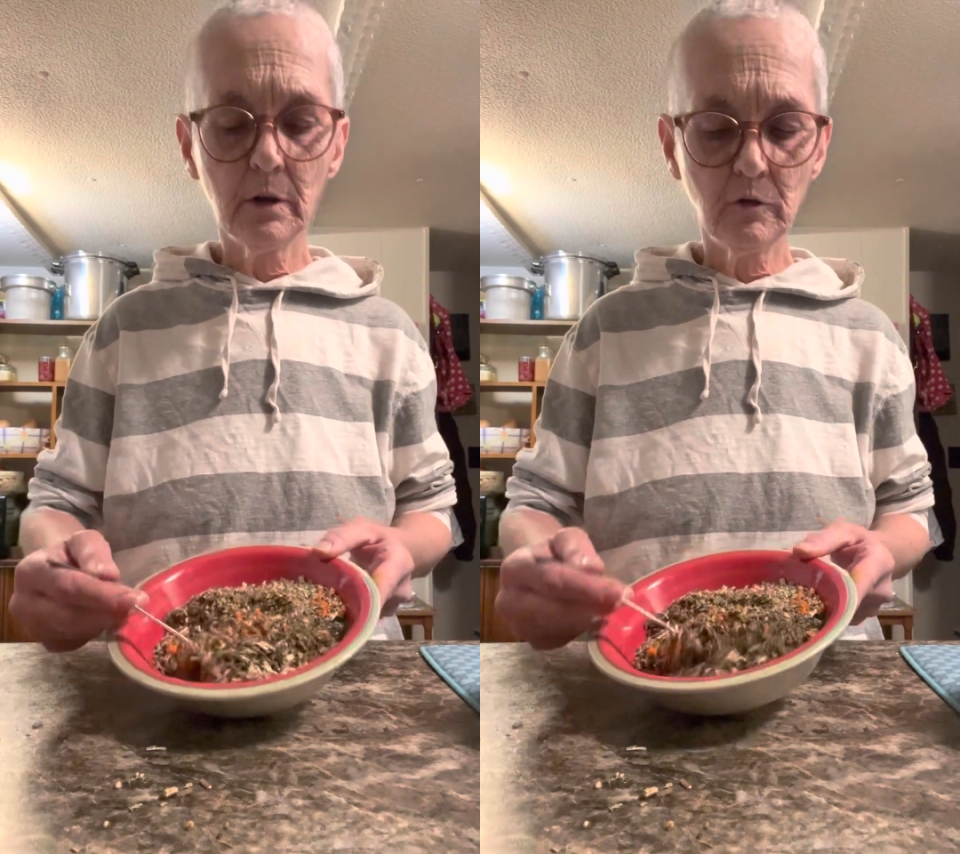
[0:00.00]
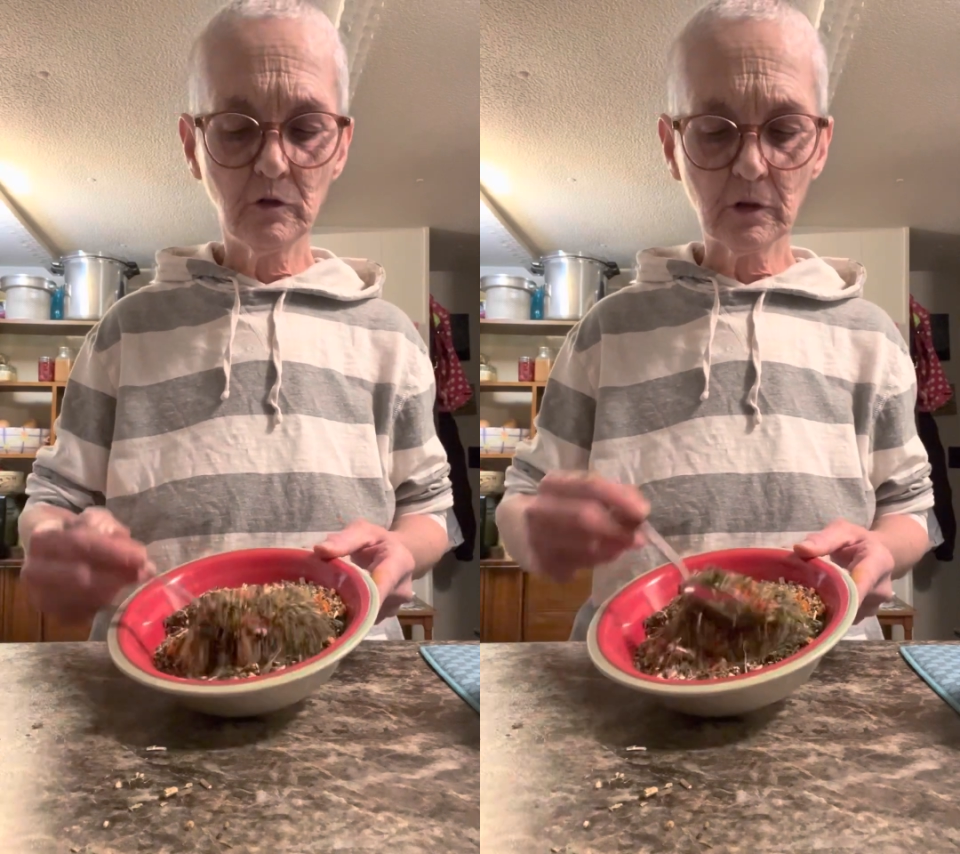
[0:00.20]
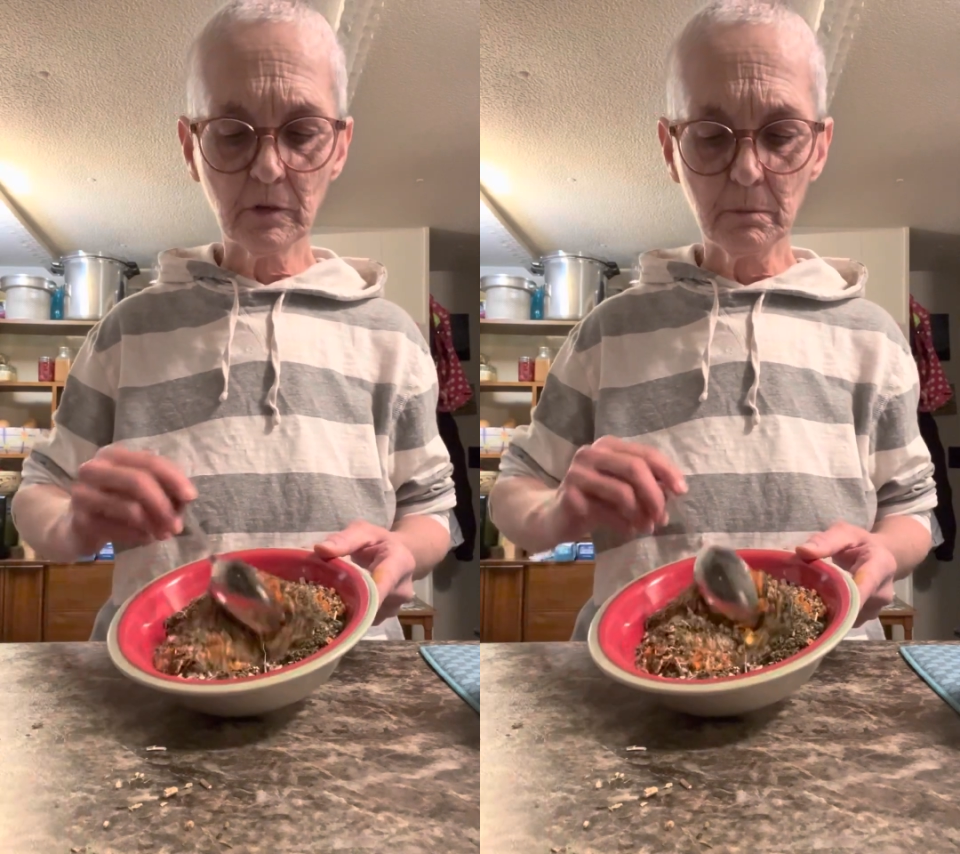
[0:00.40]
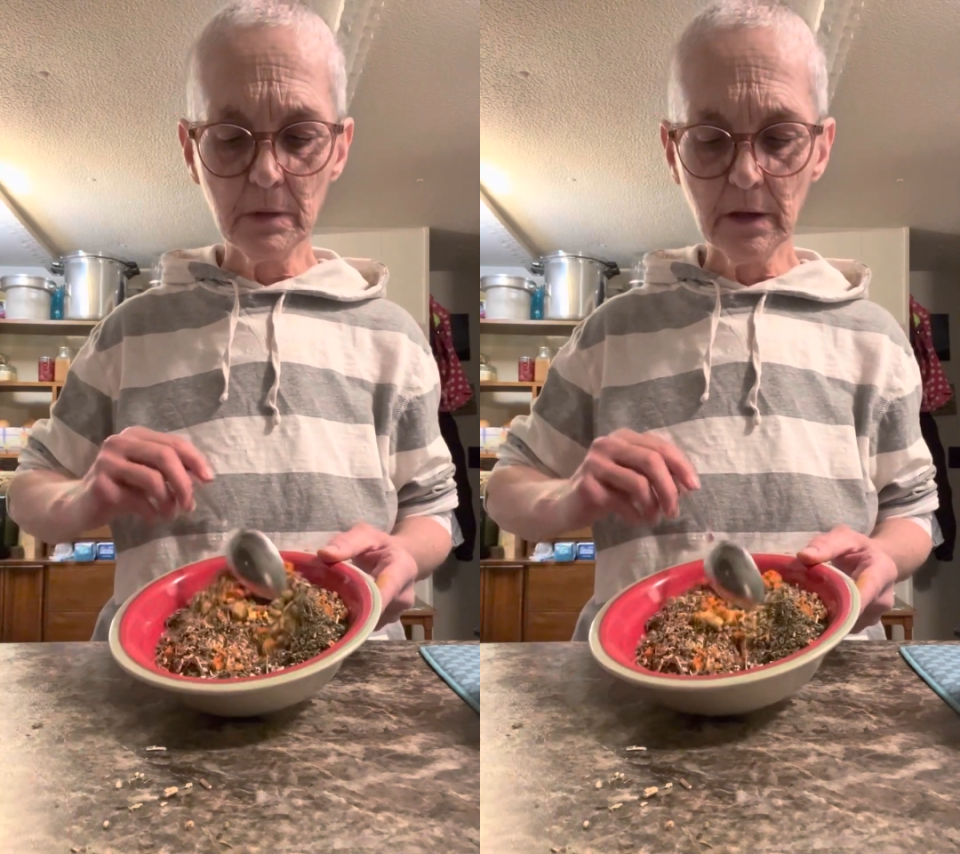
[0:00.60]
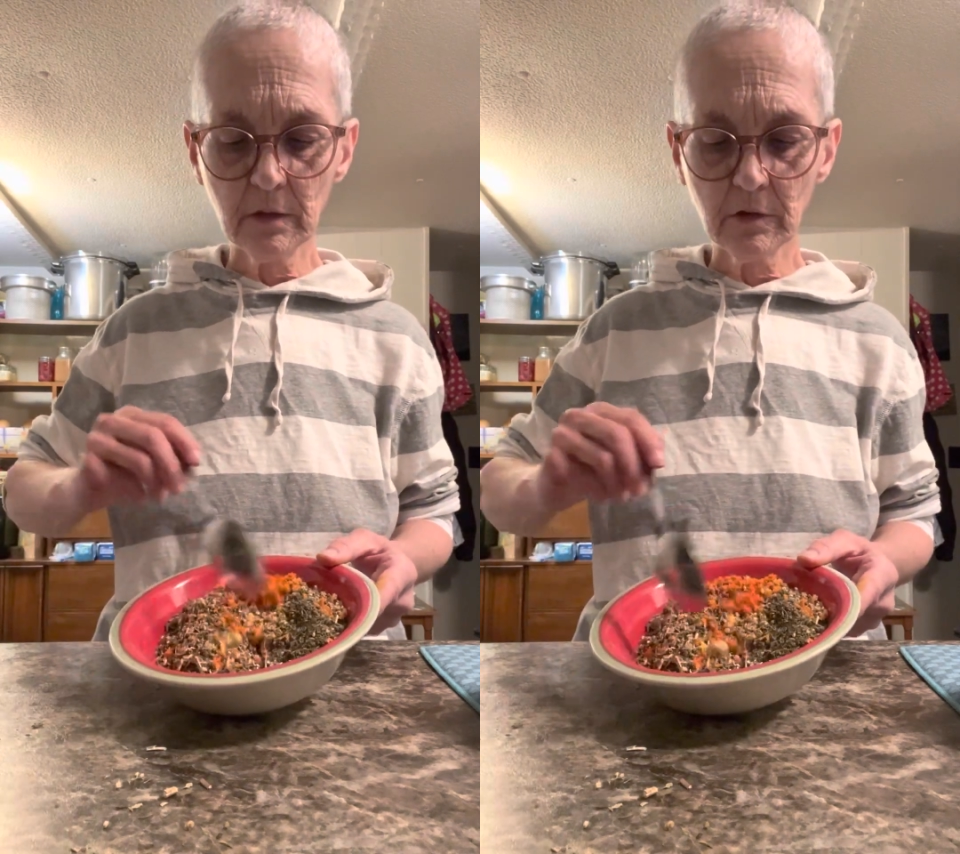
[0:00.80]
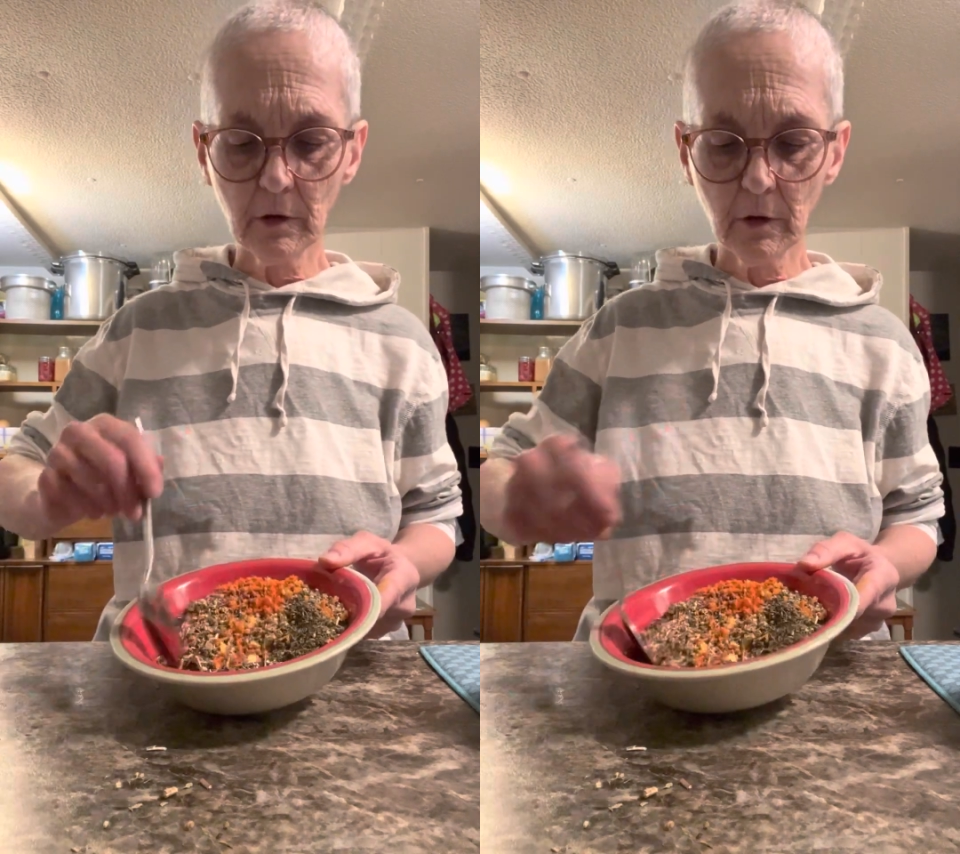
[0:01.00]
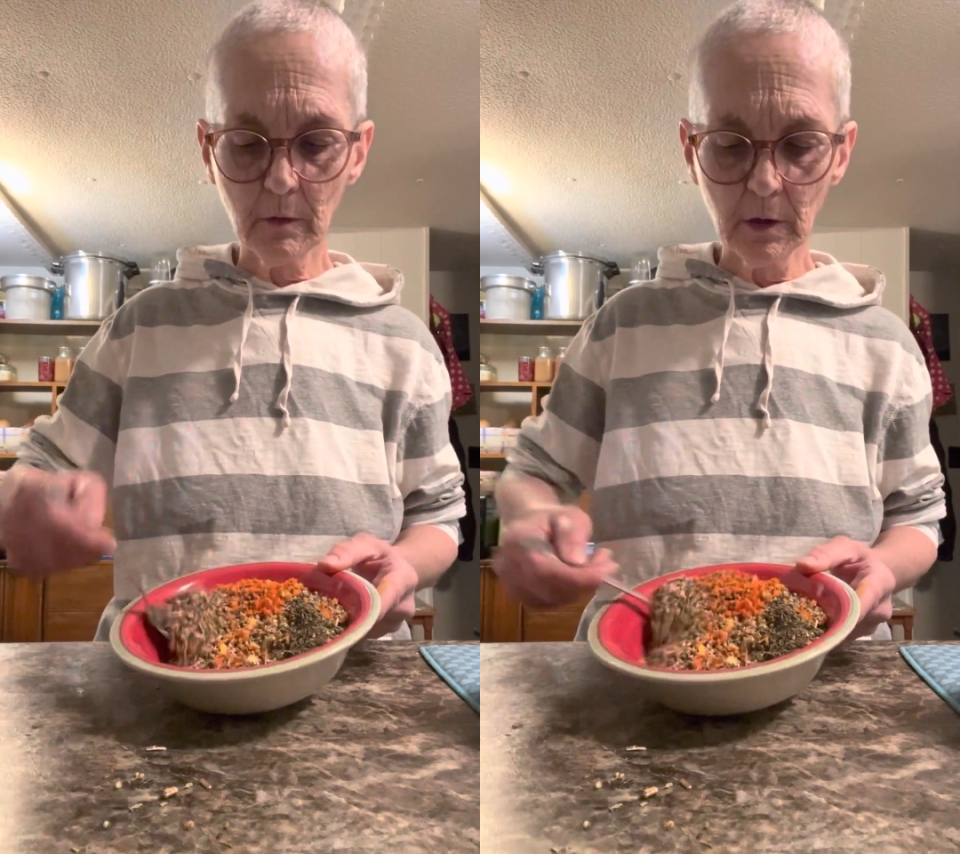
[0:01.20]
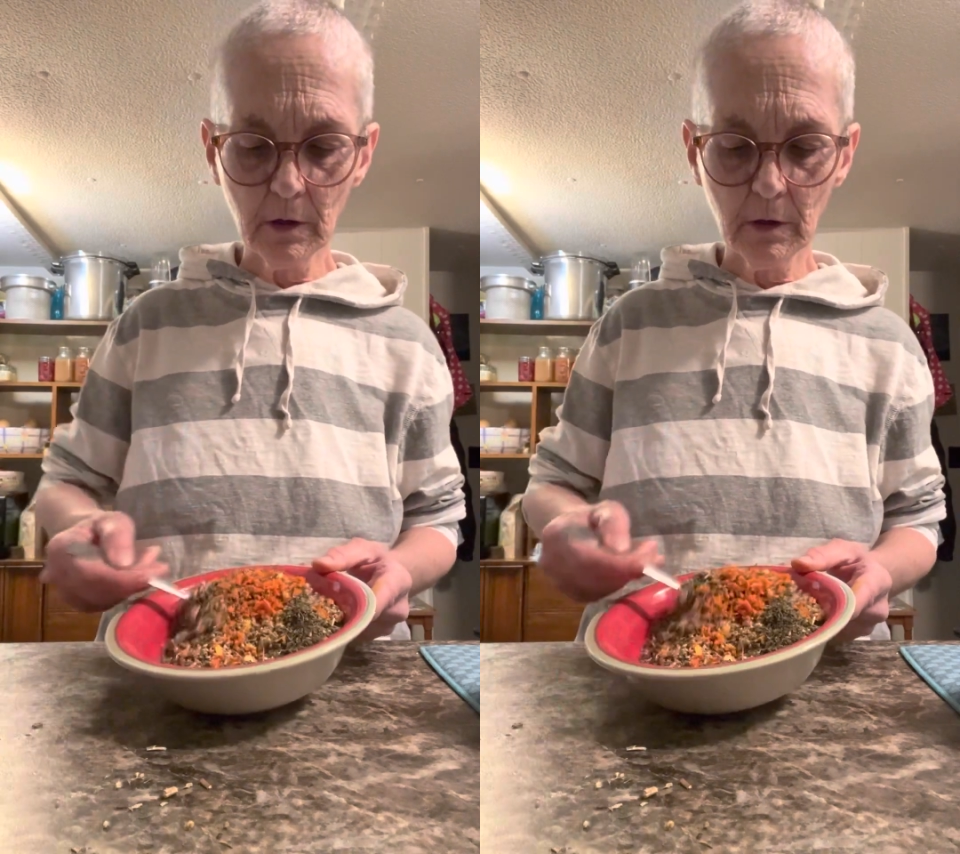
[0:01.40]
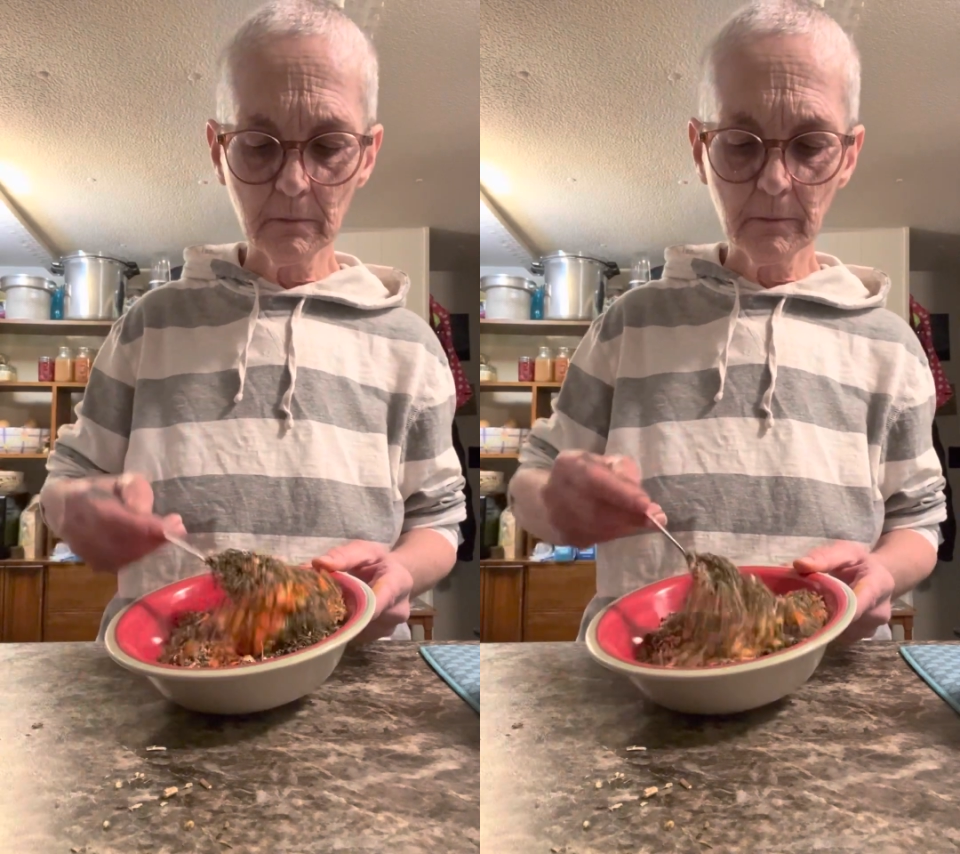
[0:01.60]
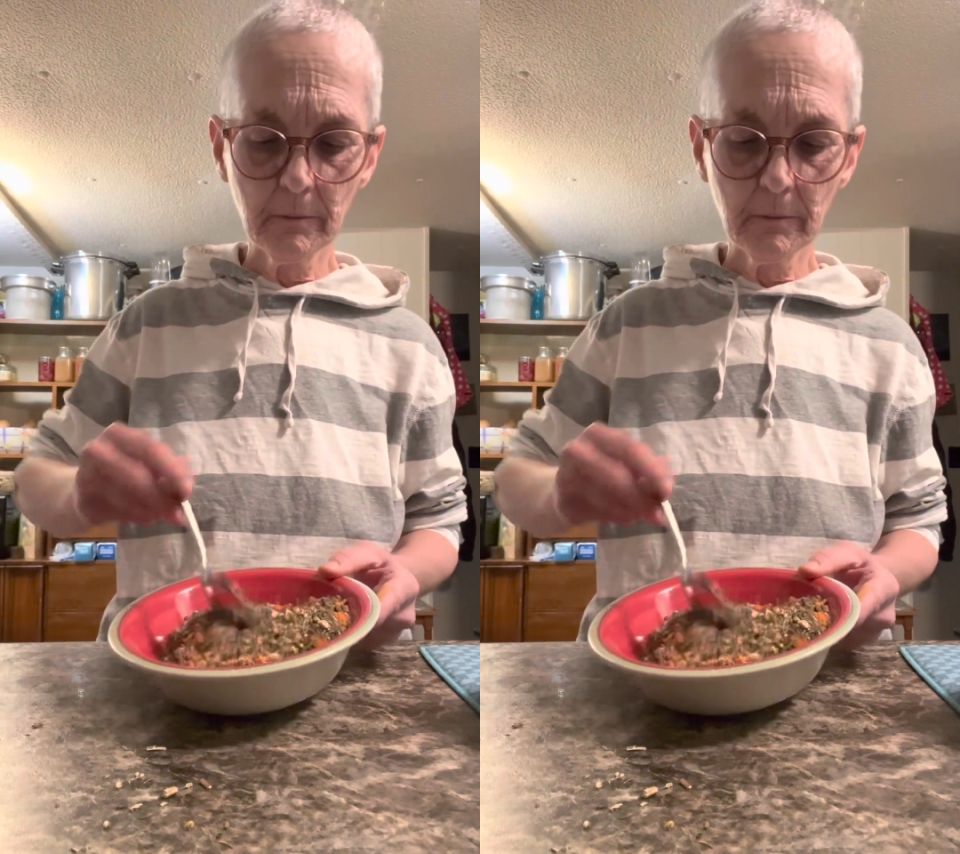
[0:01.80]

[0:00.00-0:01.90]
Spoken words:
is just mix it all up.